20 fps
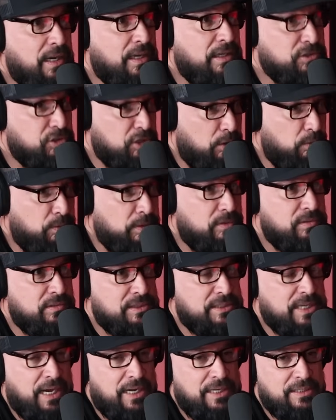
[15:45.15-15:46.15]
Jerry
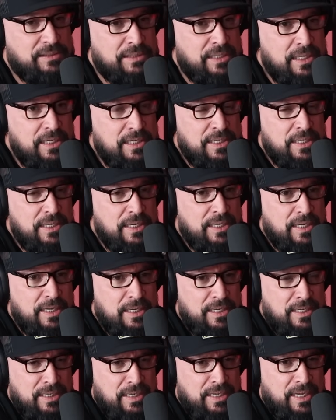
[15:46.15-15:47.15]
Gonzalez.
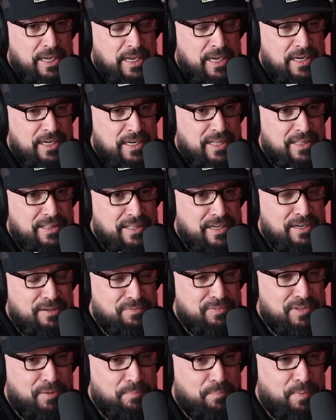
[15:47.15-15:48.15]
And they
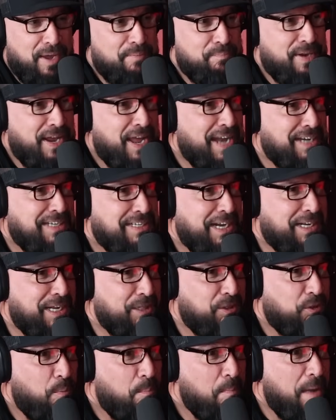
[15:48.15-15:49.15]
lived there behind
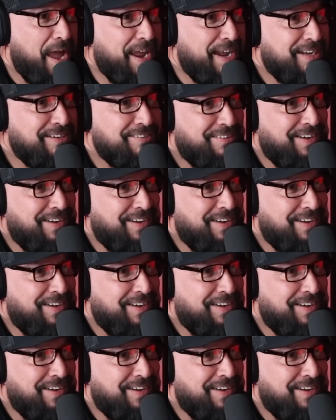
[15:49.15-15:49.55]
Taquito Mike's,